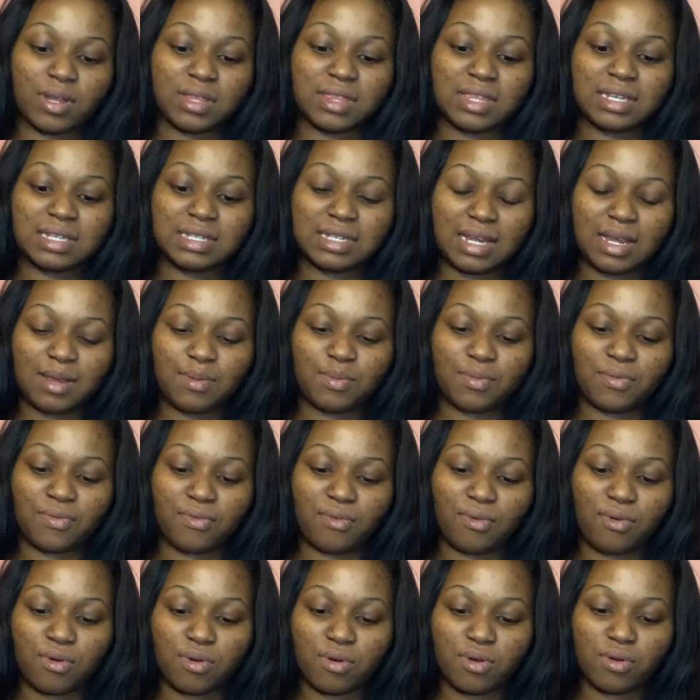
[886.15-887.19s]
the day
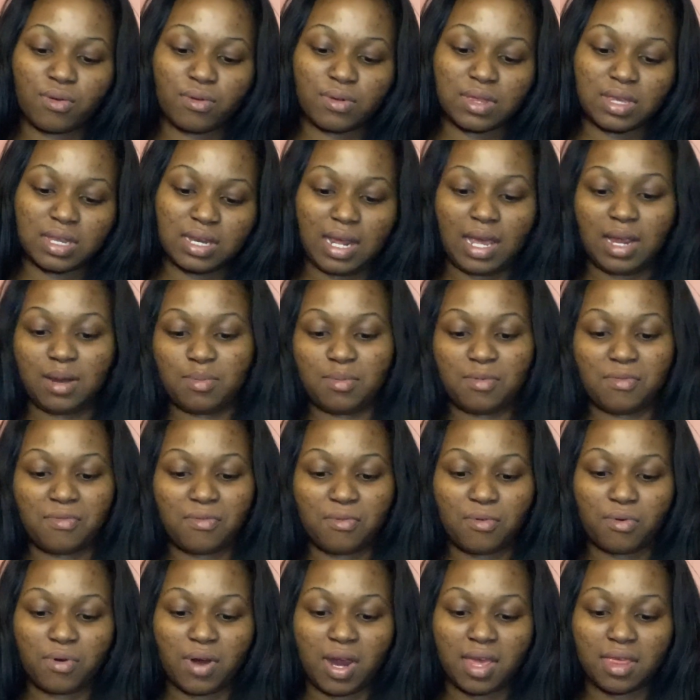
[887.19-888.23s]
before, or the night
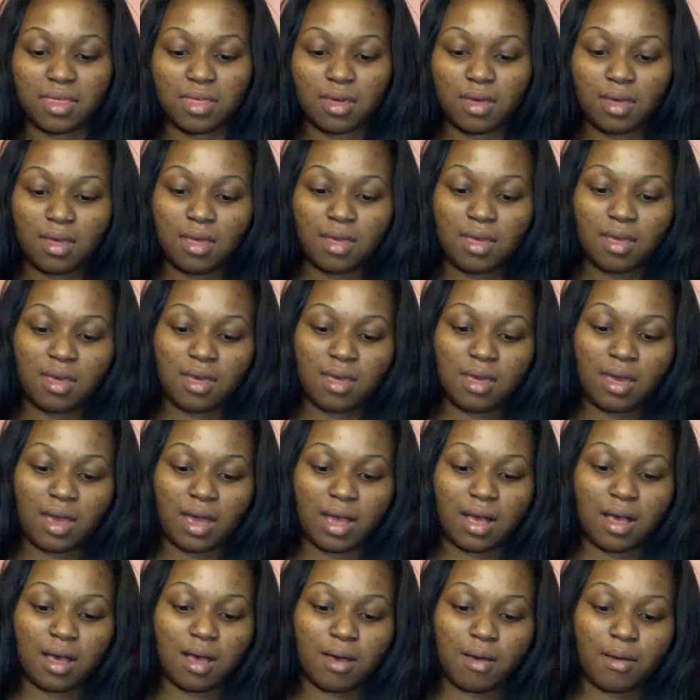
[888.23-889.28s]
before rather.
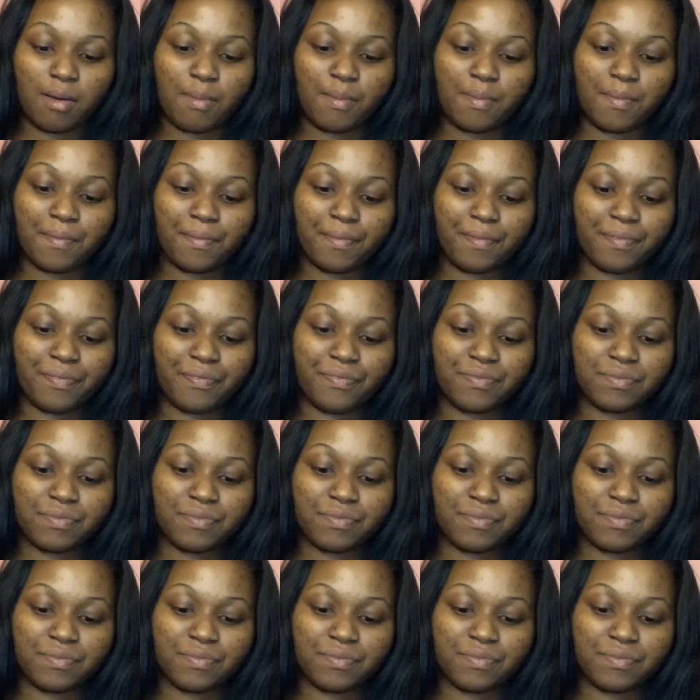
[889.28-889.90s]
Um,